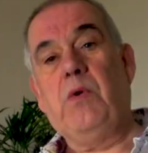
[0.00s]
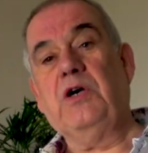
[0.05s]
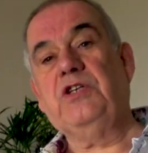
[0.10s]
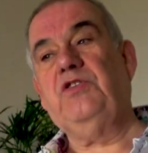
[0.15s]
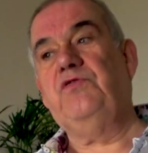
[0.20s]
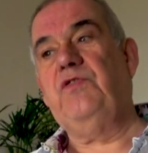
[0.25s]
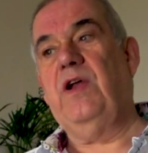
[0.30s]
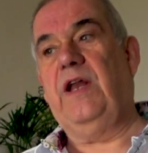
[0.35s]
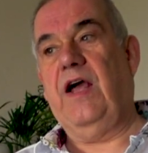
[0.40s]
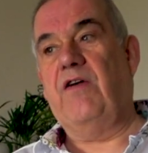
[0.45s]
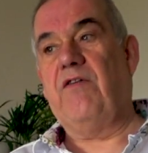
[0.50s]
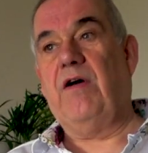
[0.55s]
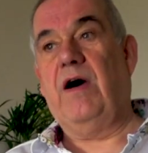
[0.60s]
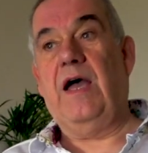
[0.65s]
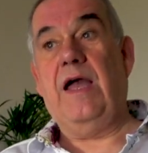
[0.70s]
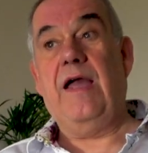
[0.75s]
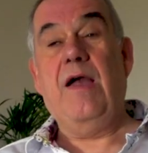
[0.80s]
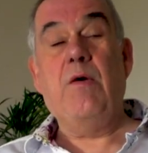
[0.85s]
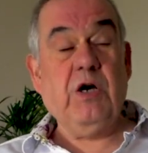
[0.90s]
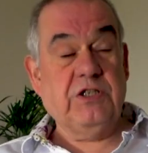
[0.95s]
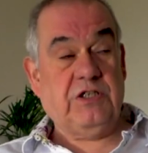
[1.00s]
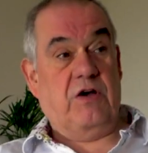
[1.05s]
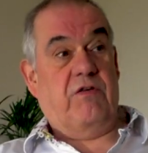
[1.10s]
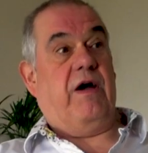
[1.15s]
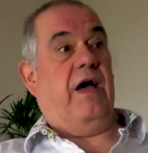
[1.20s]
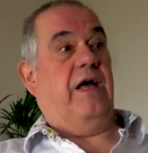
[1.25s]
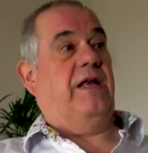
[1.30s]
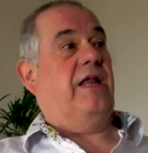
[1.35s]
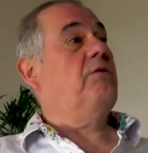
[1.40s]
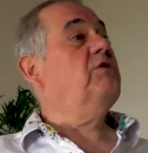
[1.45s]
wasn't really a riot. It was a
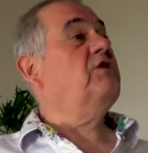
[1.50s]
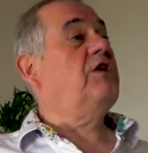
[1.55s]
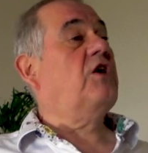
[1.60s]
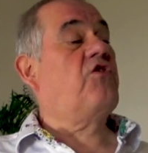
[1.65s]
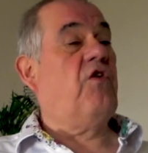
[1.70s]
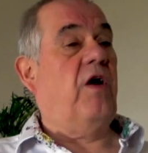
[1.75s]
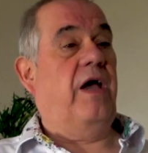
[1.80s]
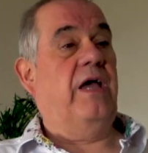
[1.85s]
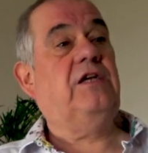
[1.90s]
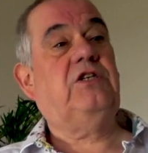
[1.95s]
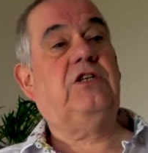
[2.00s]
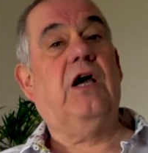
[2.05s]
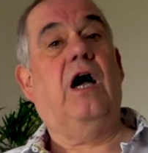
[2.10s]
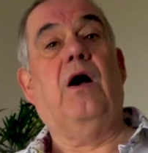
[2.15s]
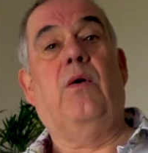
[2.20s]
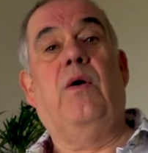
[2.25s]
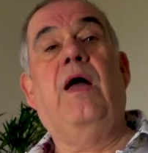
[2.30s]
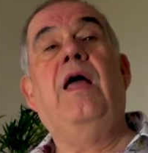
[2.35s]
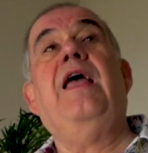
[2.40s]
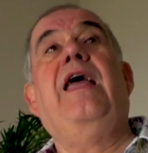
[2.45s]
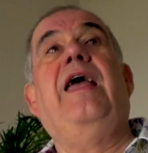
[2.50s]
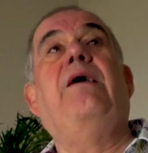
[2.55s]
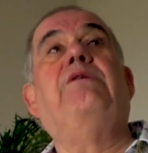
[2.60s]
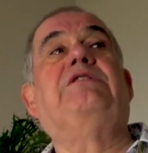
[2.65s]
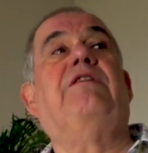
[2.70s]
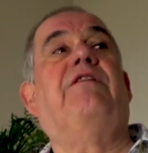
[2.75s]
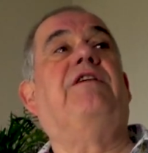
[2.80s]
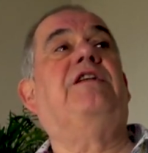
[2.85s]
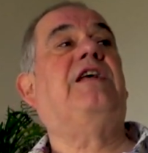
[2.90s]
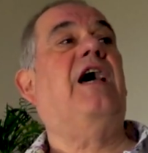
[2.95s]
riot. It was a great show. It
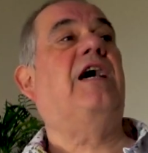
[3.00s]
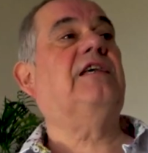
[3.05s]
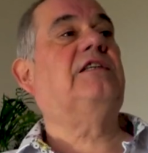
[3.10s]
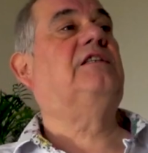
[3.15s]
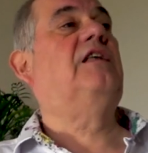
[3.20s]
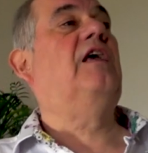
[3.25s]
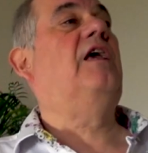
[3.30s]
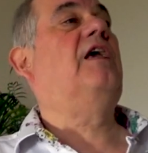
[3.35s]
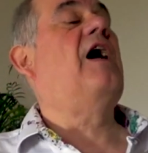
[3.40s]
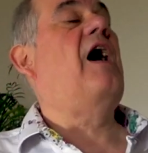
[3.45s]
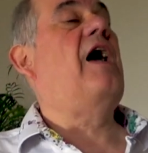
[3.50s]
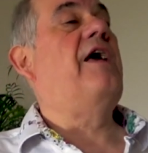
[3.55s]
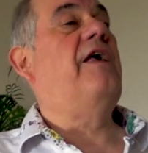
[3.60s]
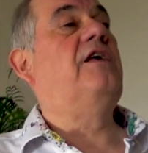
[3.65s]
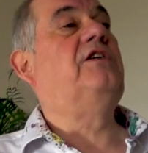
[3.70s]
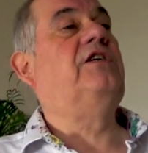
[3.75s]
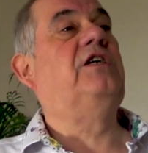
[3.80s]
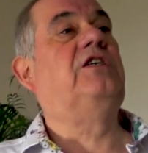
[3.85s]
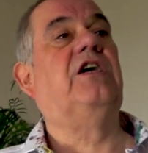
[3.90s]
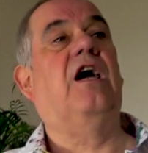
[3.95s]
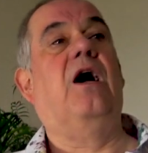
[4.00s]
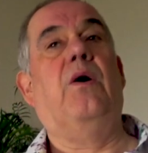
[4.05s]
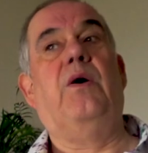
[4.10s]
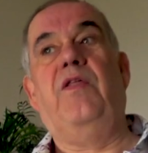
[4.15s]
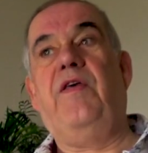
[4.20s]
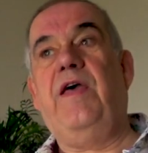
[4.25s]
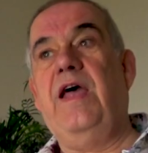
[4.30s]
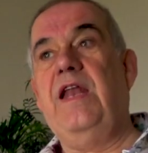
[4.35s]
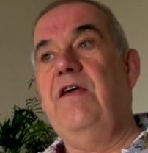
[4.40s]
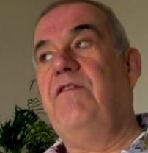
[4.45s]
was a fantastic high-energy show, and
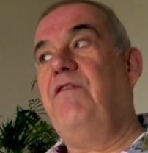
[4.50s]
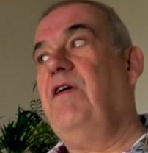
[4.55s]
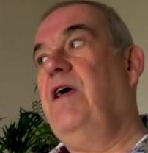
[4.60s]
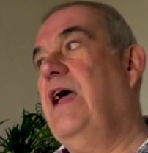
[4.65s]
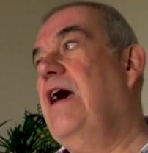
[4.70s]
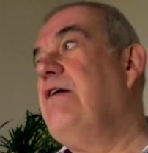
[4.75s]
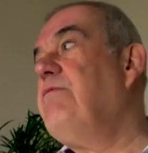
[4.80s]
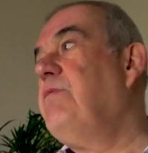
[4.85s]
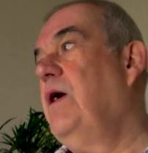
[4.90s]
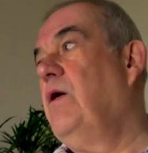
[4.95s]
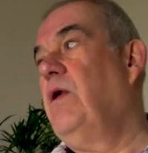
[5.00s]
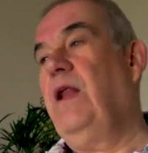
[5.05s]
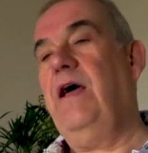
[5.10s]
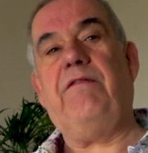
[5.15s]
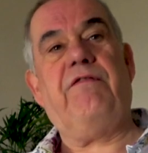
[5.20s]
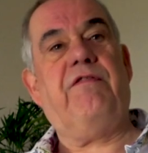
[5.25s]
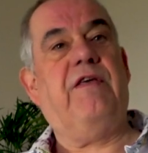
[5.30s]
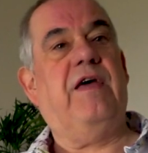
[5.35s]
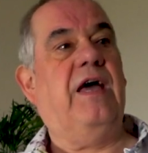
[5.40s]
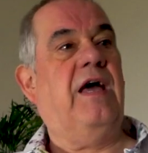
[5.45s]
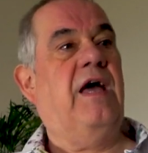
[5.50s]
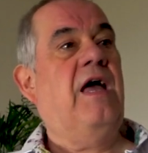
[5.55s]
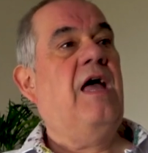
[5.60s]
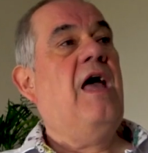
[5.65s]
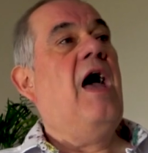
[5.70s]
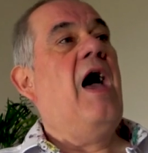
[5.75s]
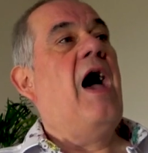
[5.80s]
at the end of it, everybody left there.